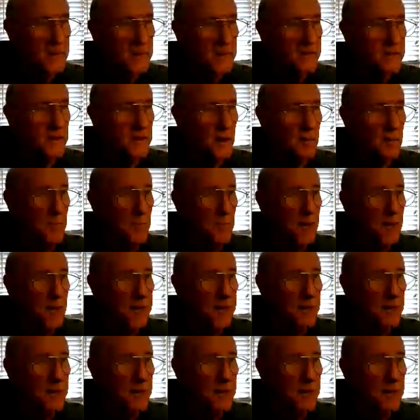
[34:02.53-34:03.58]
the cell body of
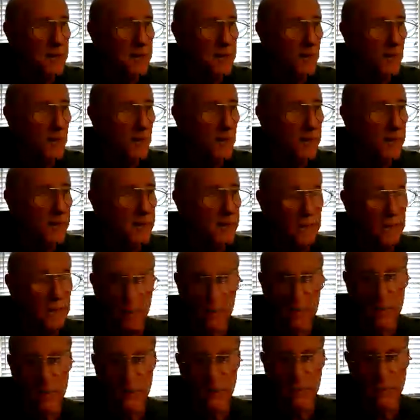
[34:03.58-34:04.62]
the neuron there?
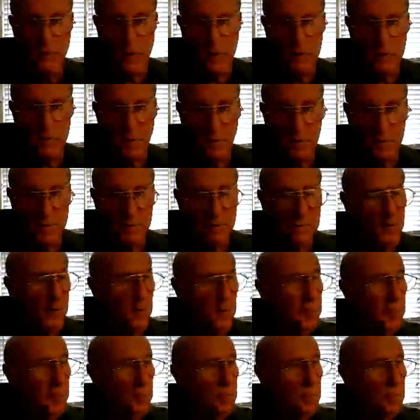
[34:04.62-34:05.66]
I just transposed a
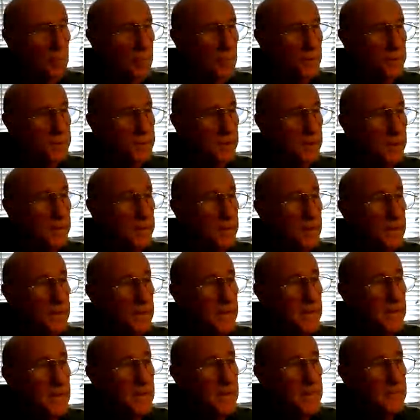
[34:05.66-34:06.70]
couple of words there.
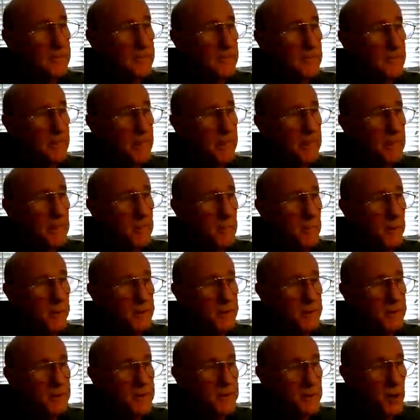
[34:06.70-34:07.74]
But the
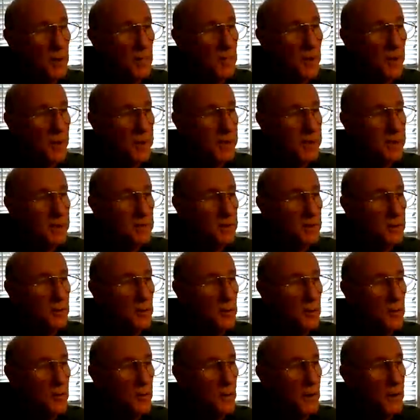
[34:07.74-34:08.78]
cell body of the
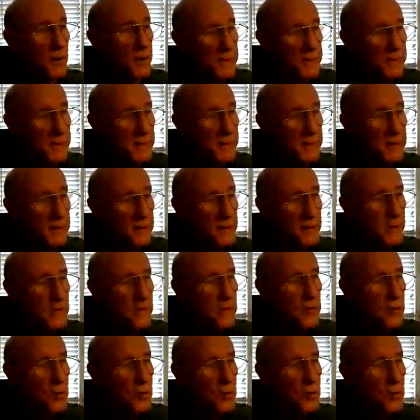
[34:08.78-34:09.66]
neuron, the